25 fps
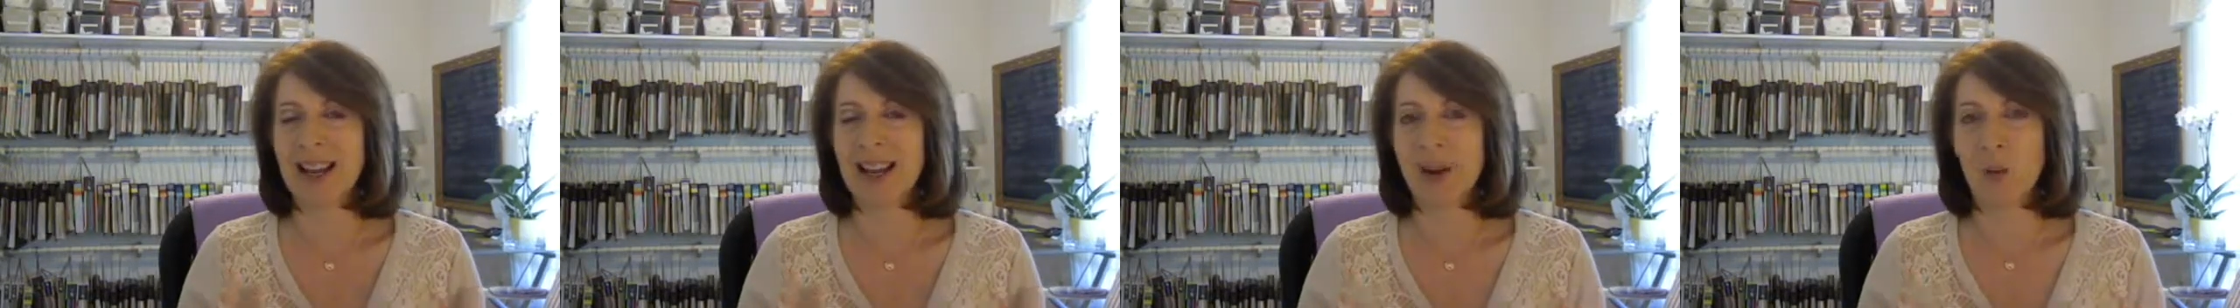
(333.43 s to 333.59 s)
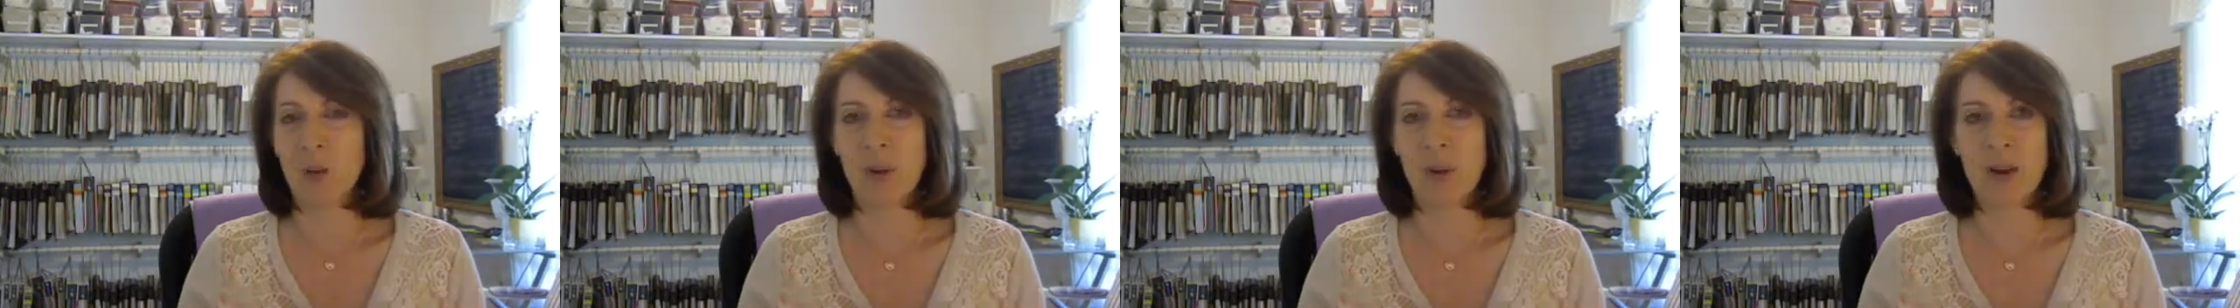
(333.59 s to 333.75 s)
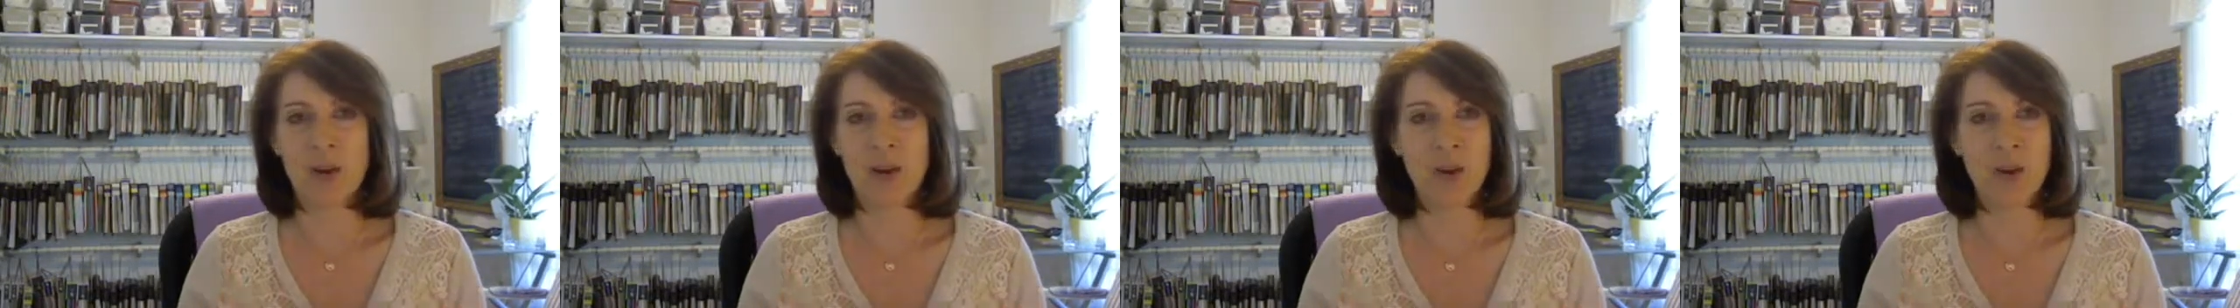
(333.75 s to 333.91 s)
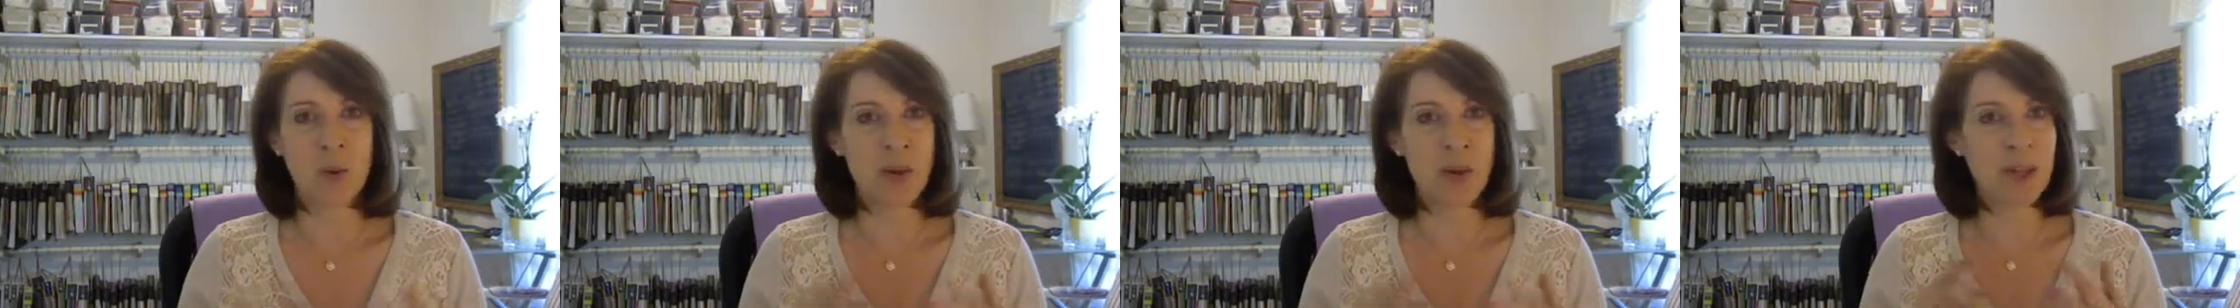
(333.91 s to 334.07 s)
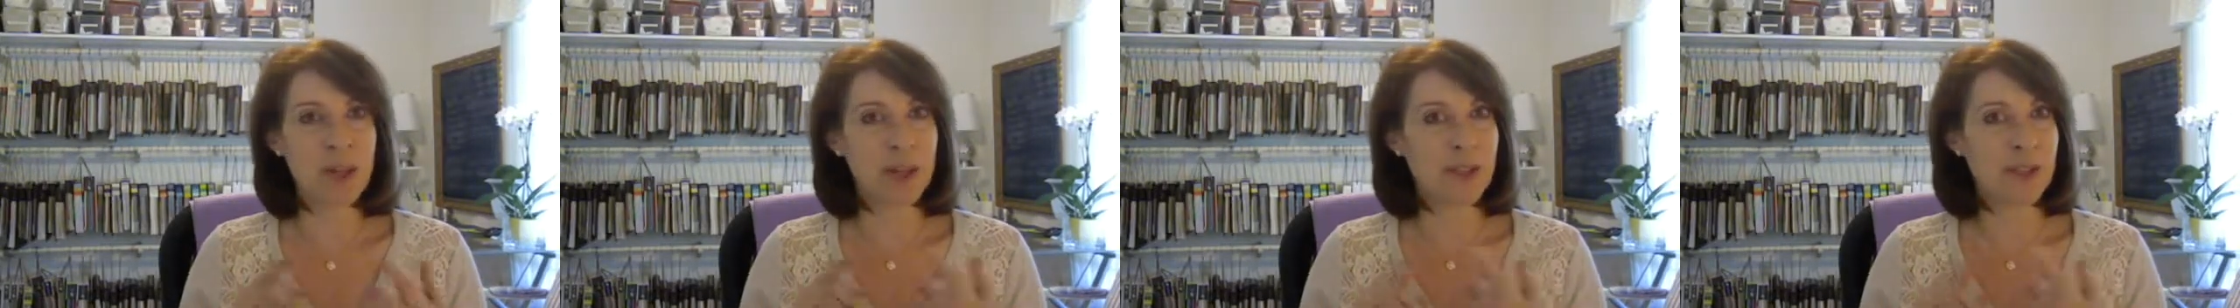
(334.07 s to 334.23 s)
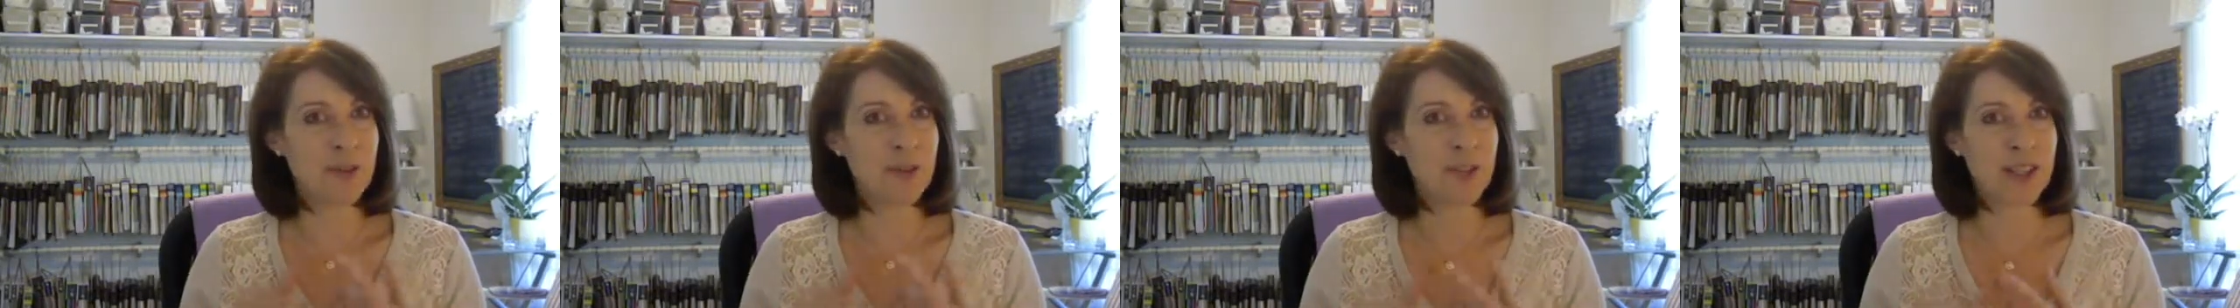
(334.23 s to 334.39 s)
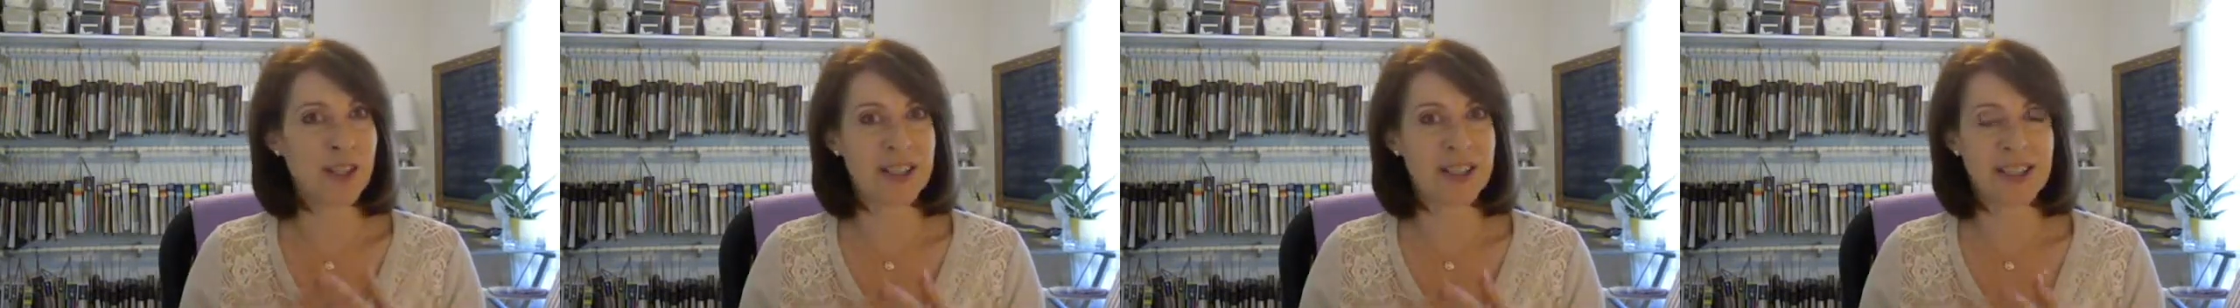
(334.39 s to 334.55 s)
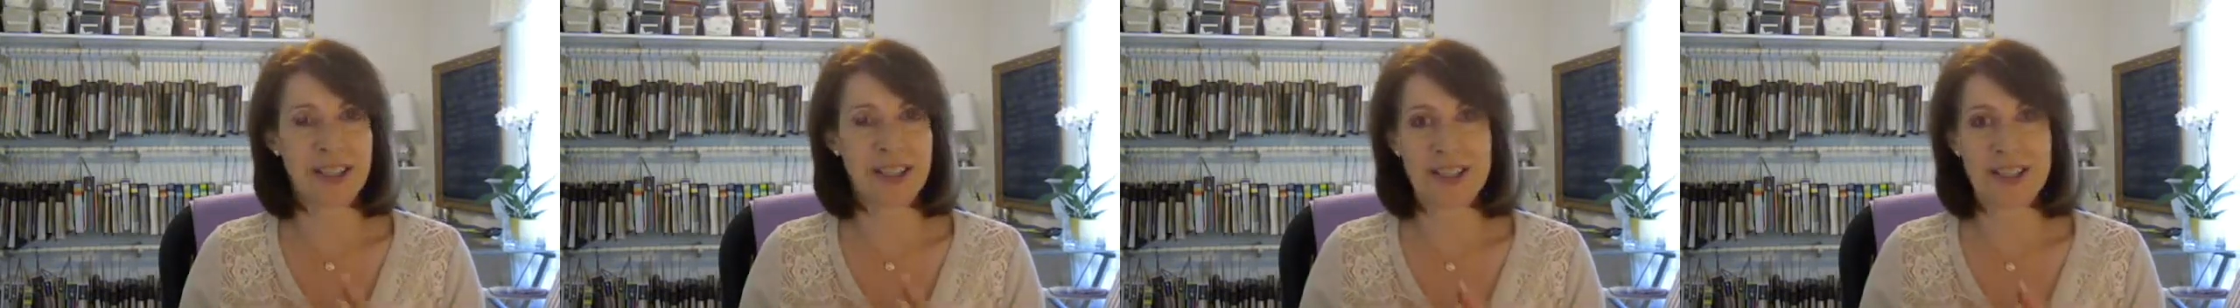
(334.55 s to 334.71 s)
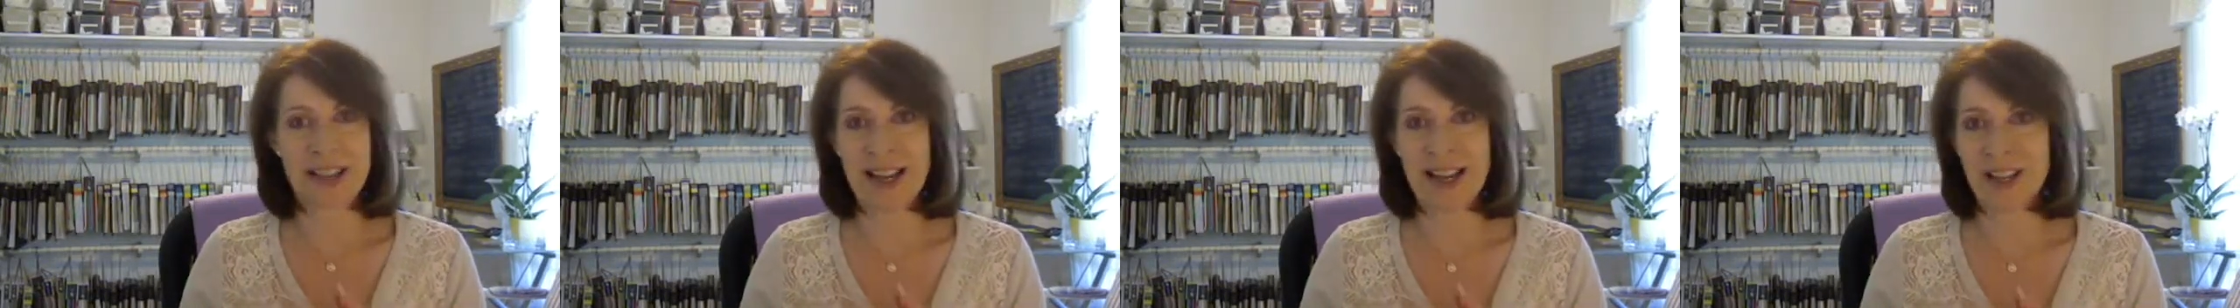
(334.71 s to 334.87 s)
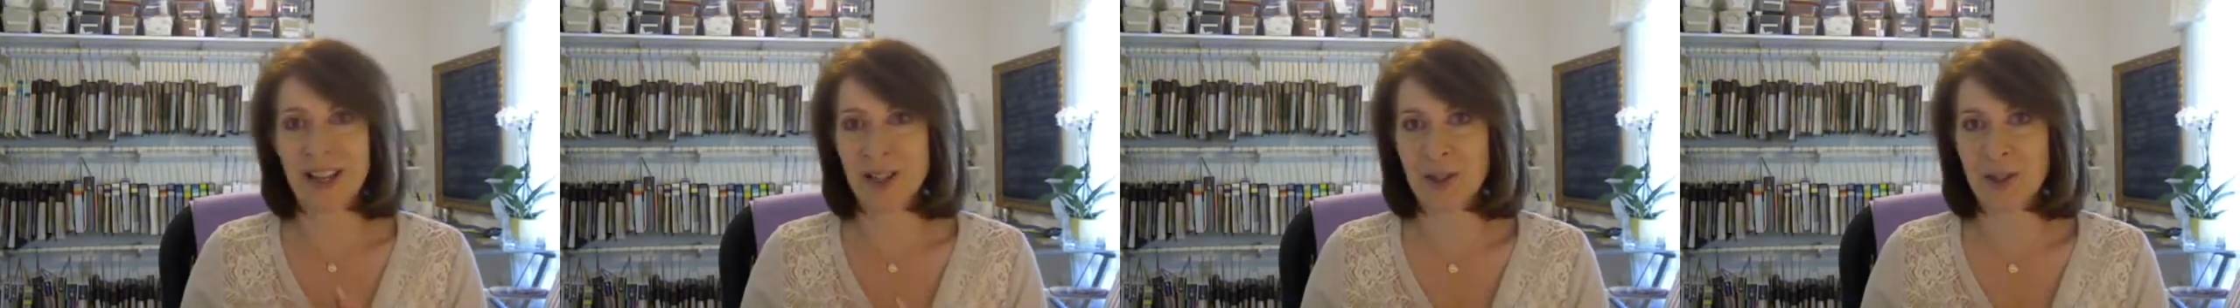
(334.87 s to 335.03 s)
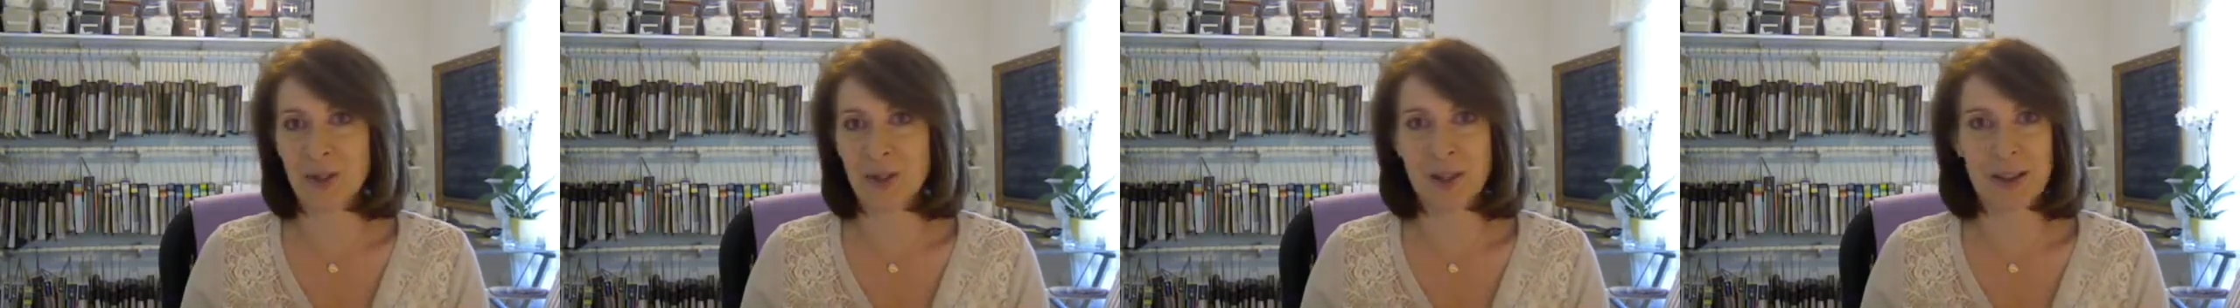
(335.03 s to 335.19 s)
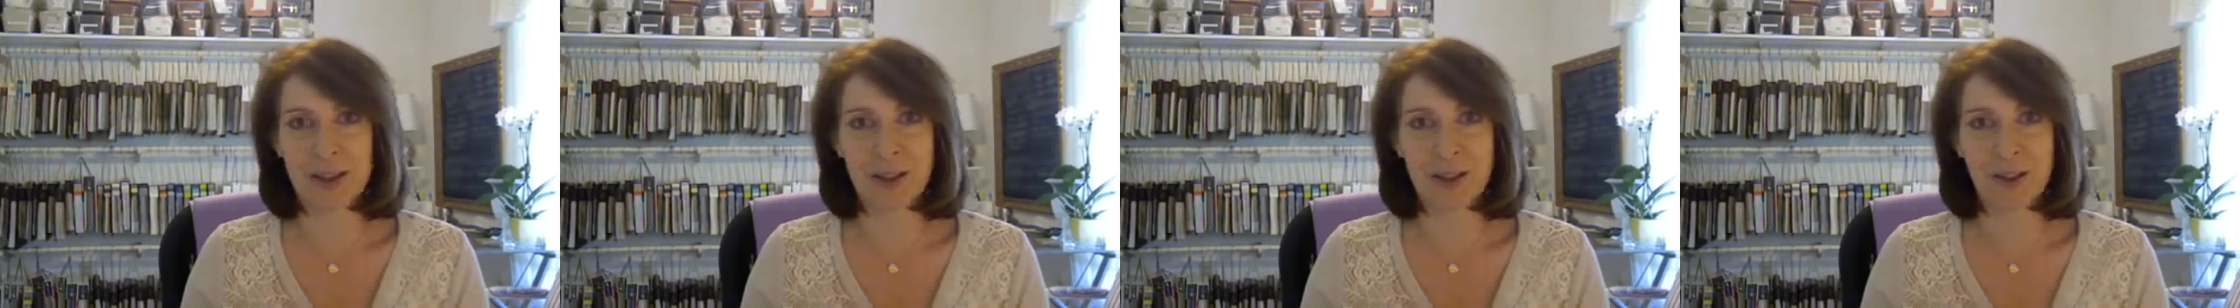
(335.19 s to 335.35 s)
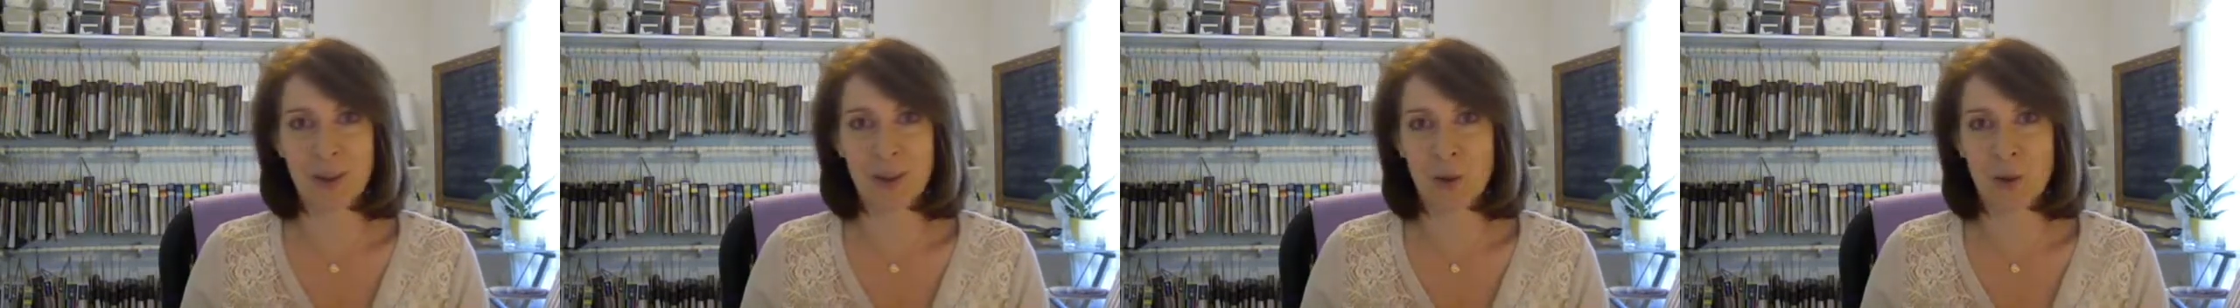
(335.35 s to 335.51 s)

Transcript: Whether you want to do just a texture like a